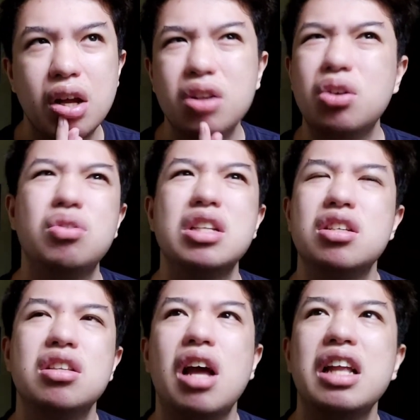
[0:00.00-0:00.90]
no, that's
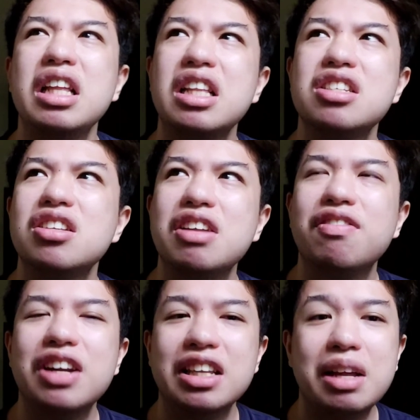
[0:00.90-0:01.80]
a, I think that's a
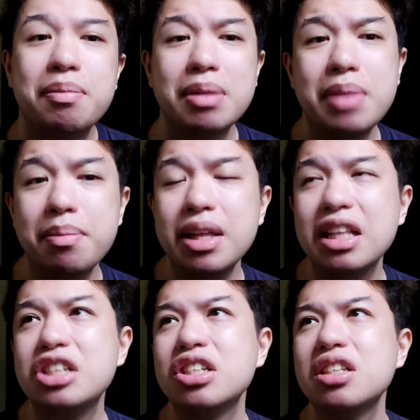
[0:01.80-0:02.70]
different thing. But maybe
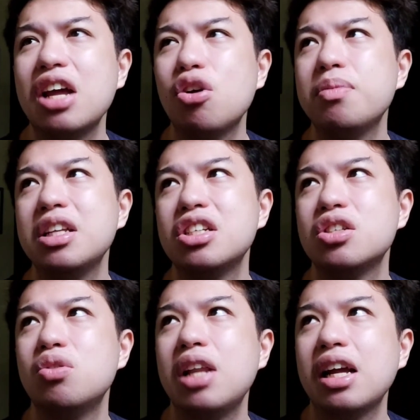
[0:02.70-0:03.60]
they just, I hope they
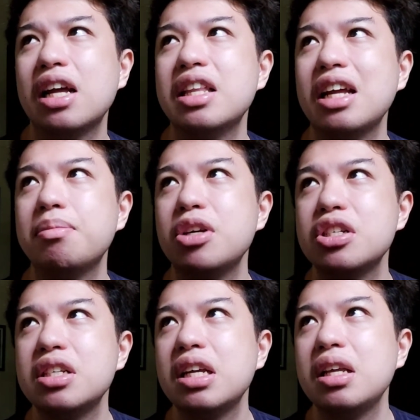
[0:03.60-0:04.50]
just do like a nightmare
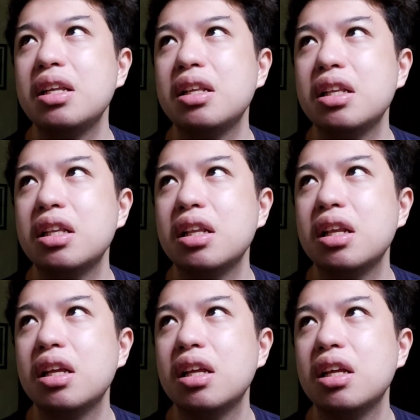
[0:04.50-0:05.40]
scene,
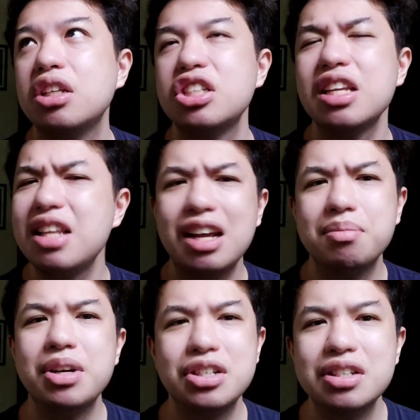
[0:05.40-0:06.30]
just a
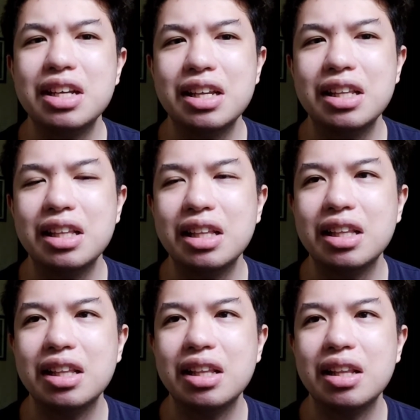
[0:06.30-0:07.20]
nightmare scene,
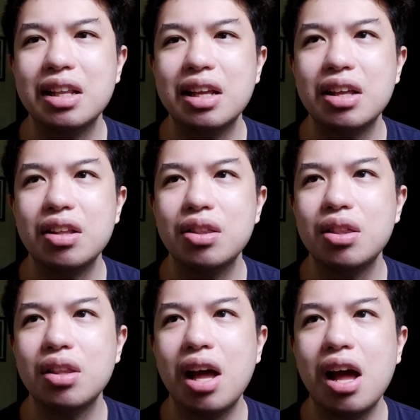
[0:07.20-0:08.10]

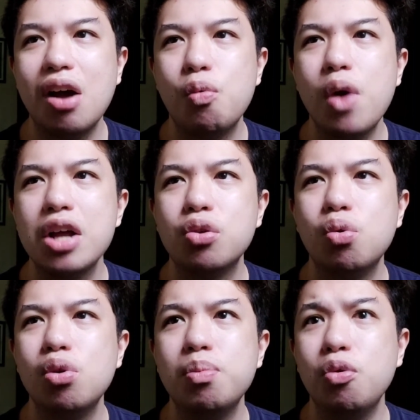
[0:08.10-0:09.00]
uh, one
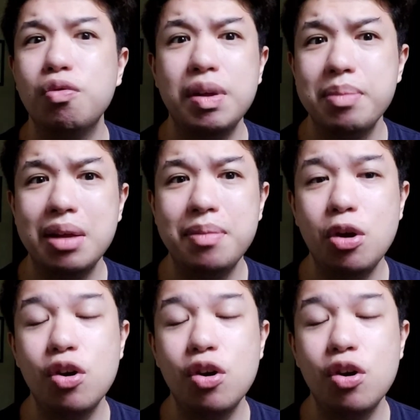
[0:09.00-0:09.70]
whole movie maybe,